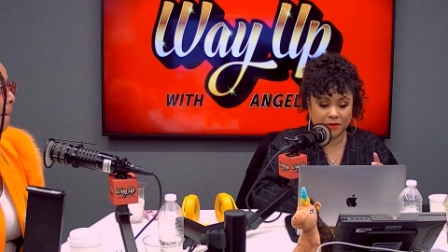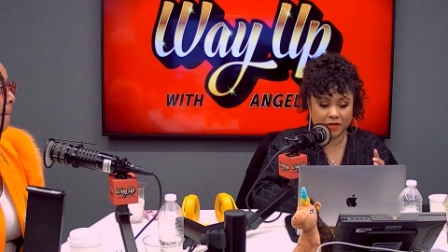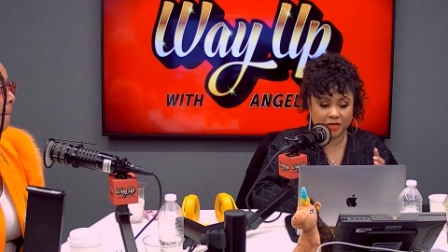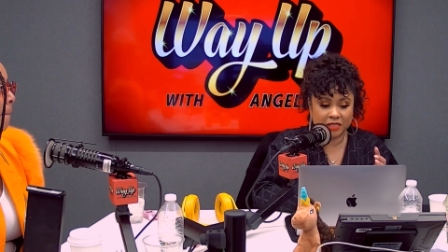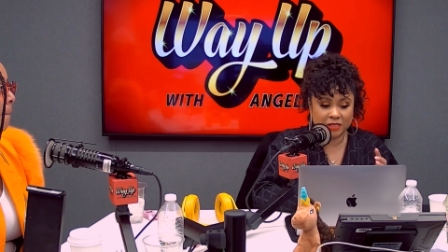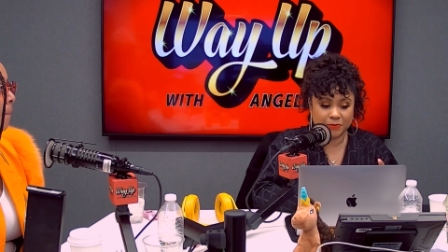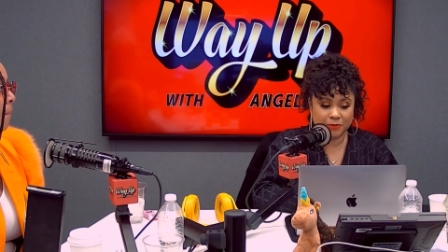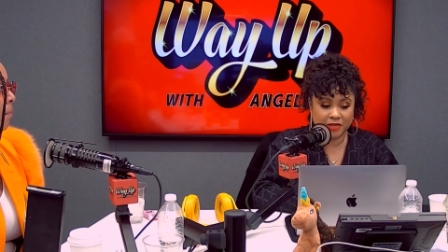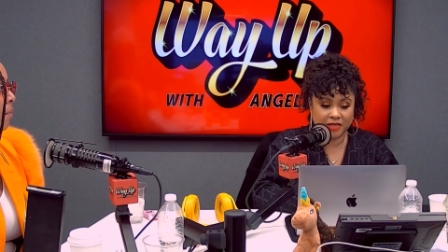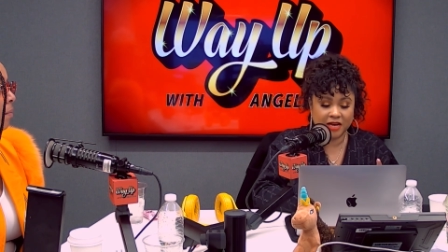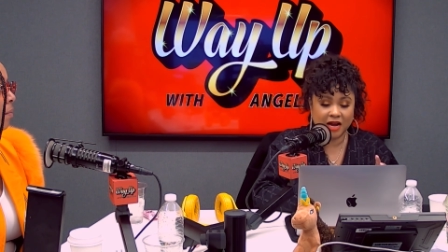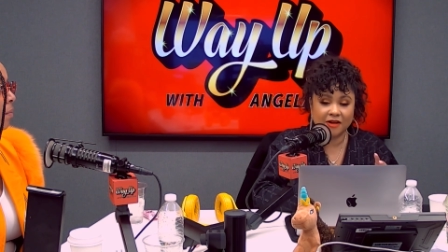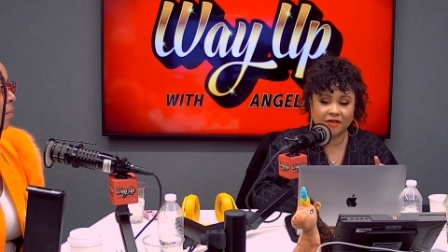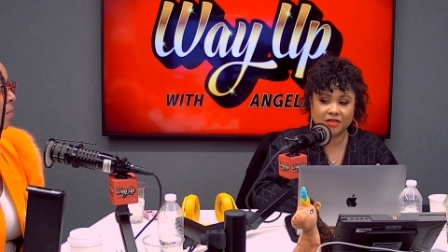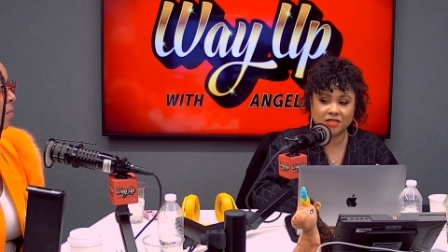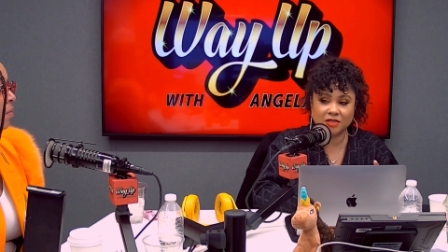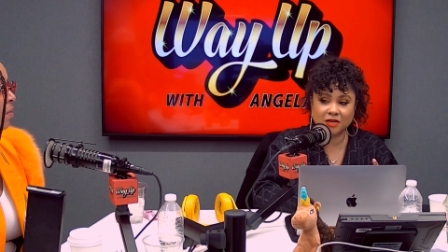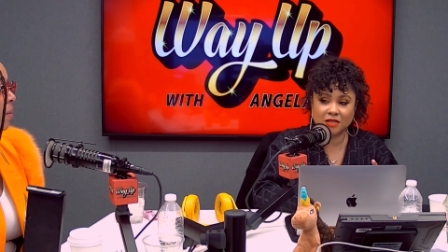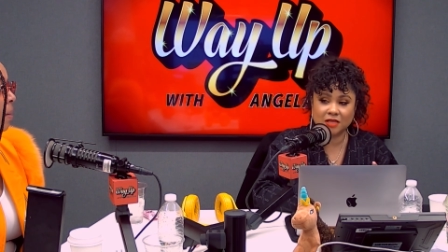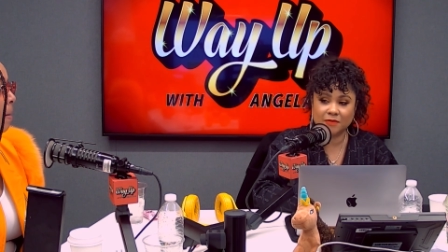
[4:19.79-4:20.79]
Because P R
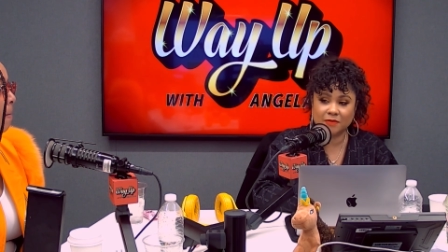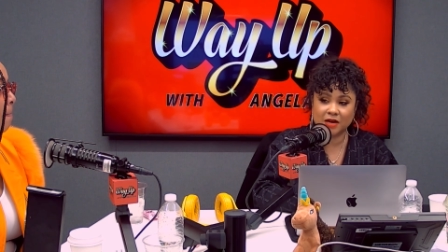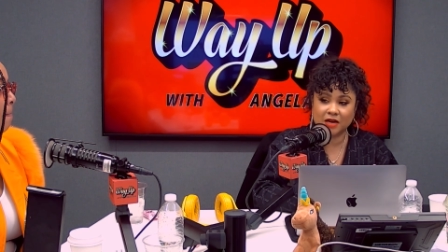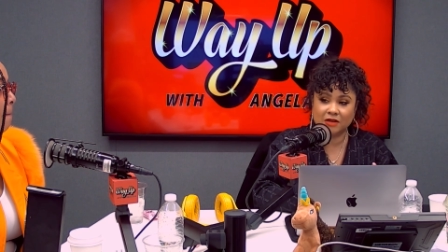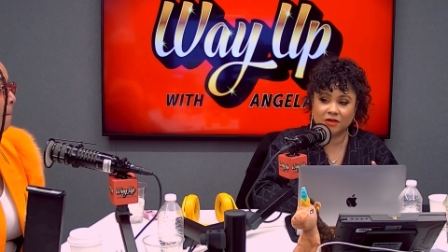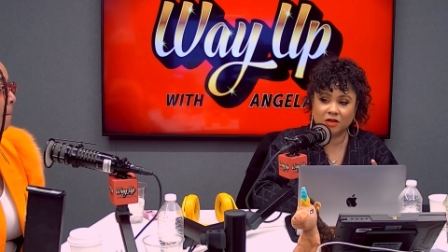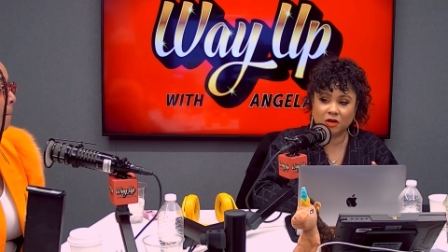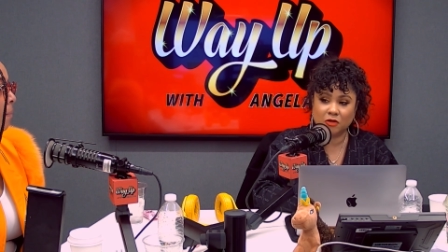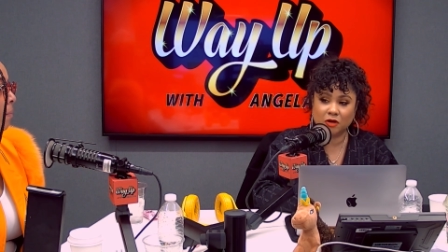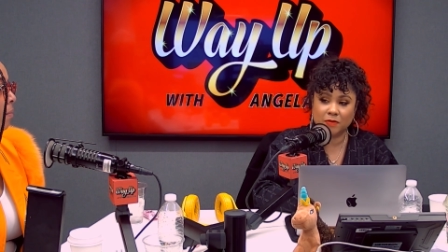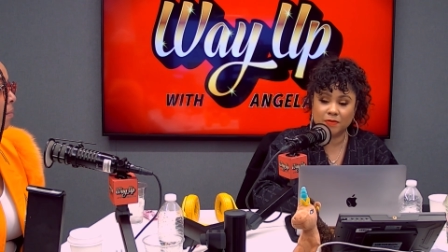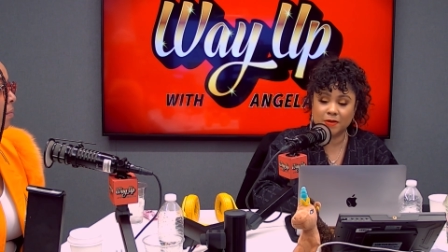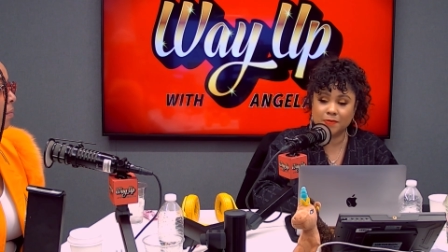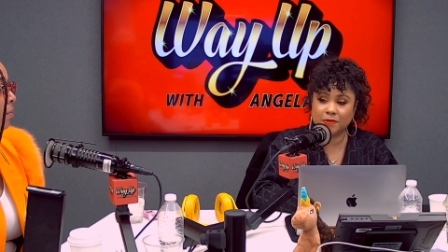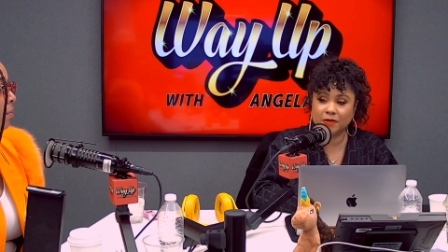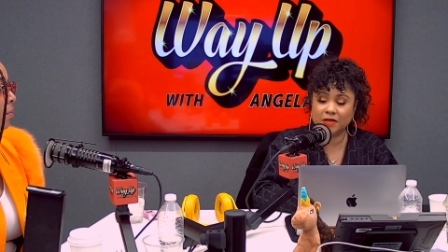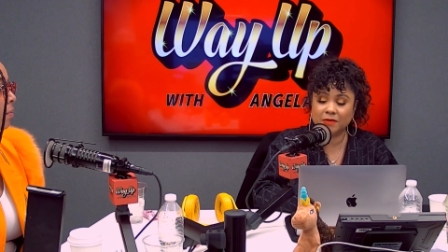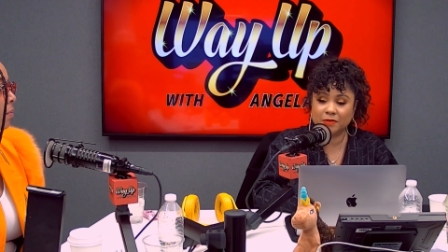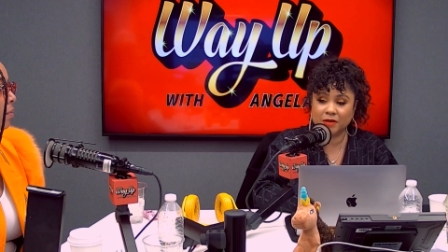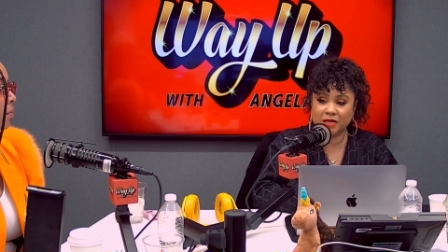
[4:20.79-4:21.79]
is all about knowing
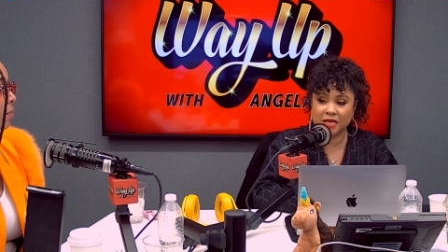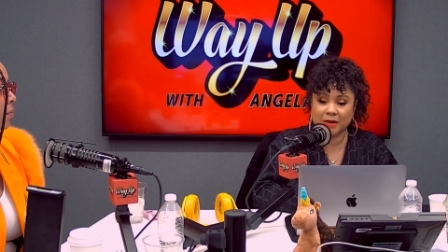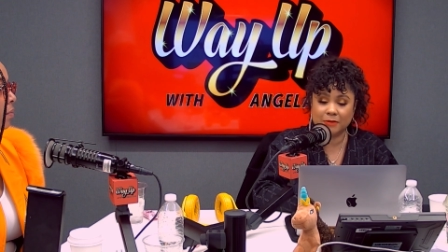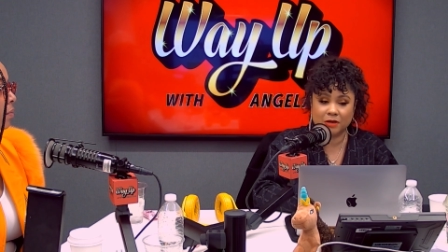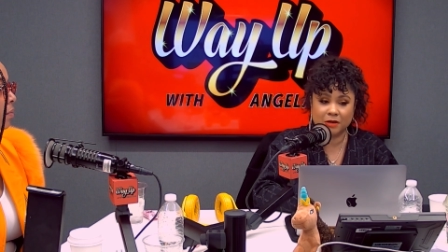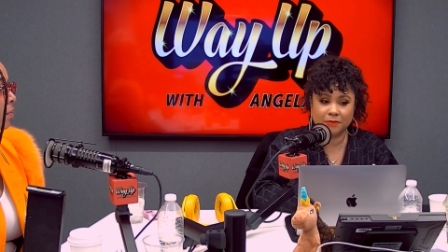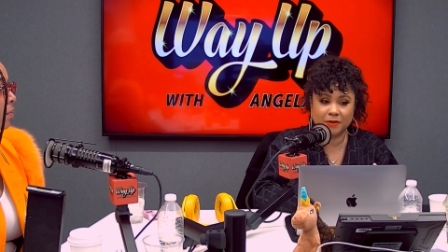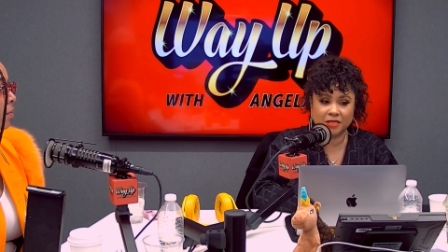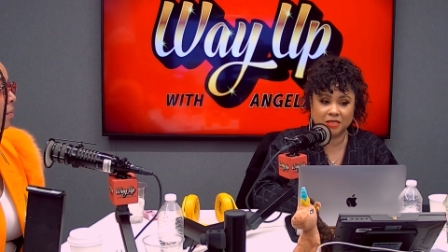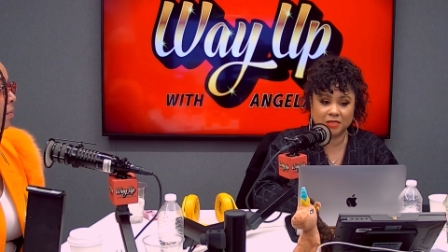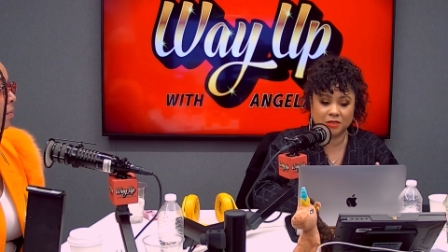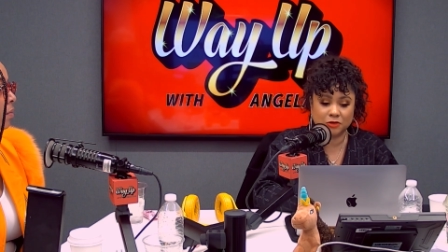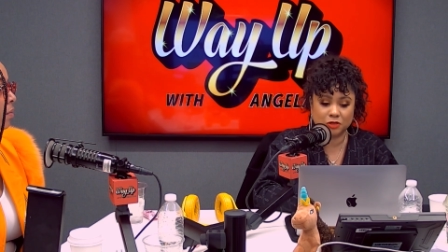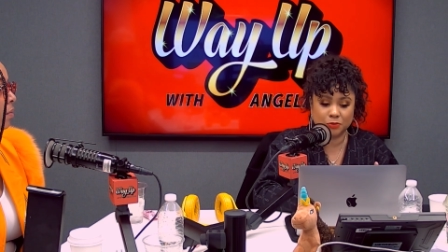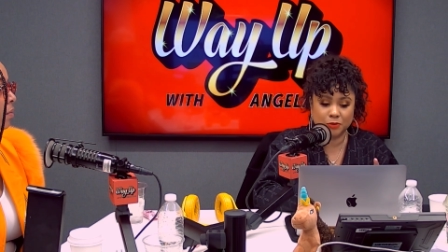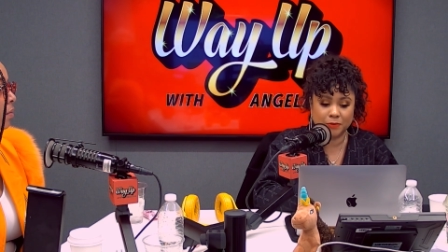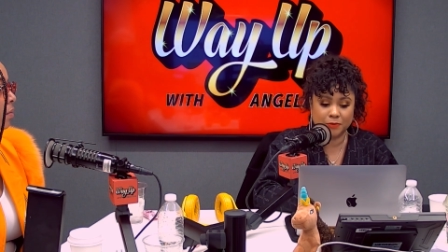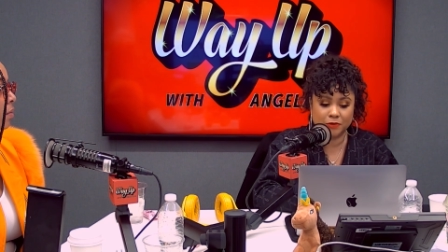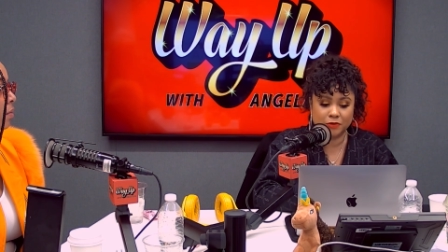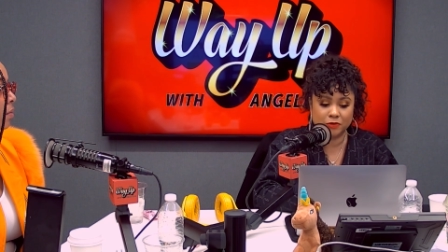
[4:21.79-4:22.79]
people and being able to pitch those
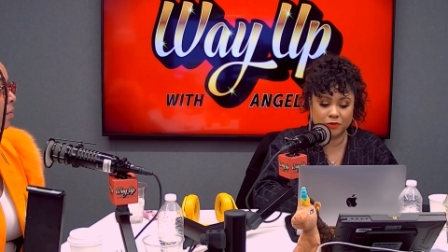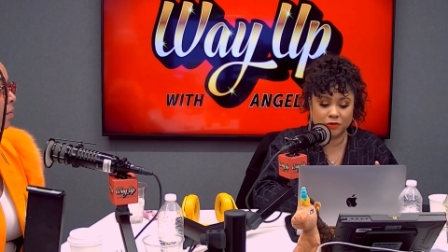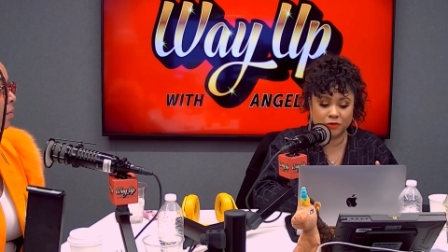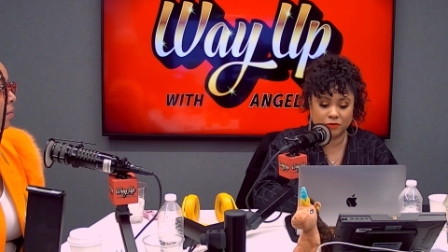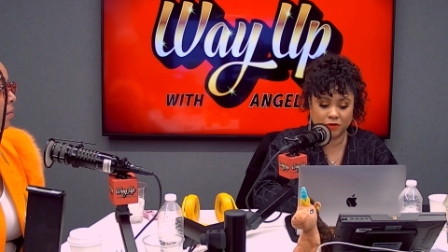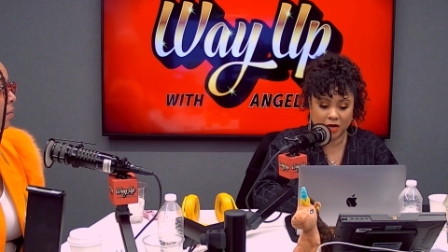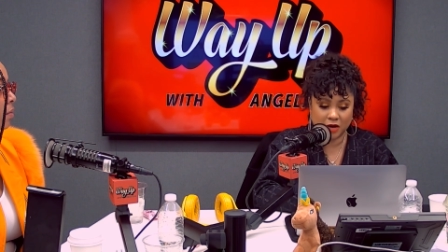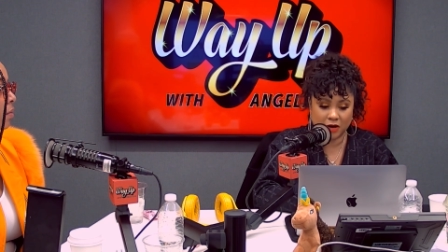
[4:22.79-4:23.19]
people who you know.